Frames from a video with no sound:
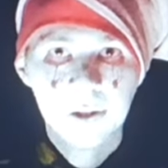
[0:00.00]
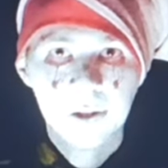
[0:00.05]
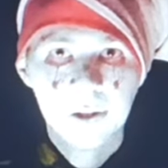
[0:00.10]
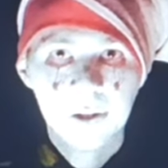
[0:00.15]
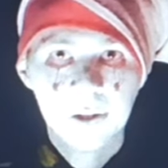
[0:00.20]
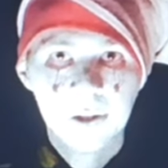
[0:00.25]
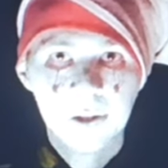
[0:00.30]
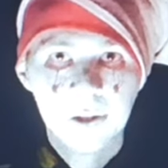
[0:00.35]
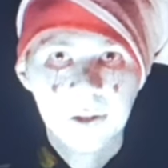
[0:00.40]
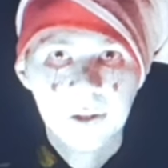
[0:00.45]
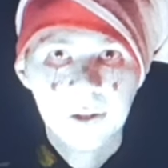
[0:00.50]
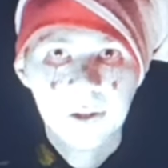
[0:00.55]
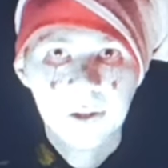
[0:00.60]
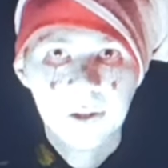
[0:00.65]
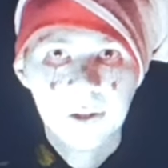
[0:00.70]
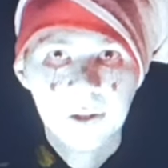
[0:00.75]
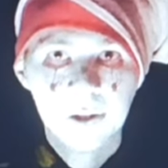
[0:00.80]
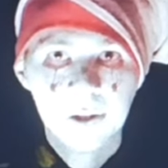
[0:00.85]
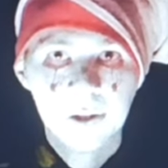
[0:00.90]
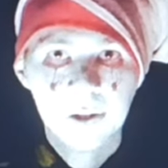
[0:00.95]

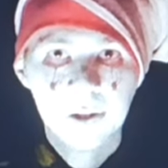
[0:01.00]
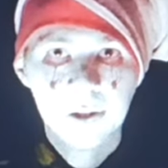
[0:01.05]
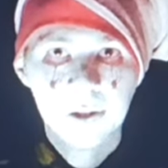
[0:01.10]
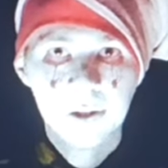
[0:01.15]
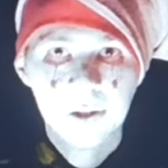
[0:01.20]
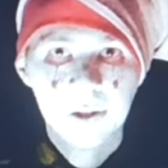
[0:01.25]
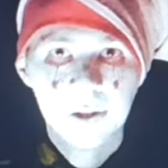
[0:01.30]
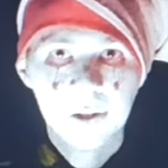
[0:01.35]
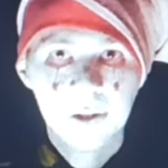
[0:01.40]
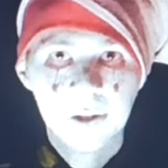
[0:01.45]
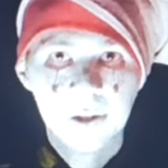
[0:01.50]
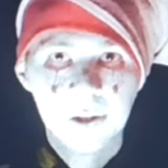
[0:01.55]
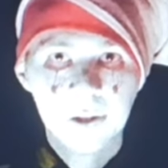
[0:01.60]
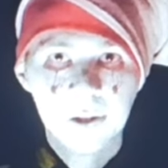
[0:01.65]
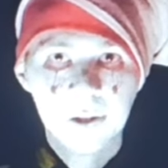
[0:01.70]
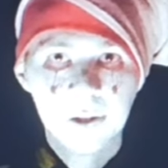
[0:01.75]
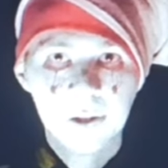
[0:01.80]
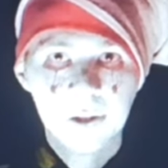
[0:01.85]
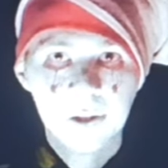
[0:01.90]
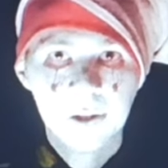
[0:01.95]

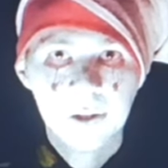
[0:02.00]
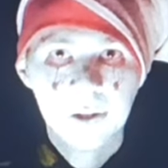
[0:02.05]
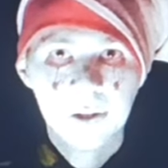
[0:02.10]
(silent)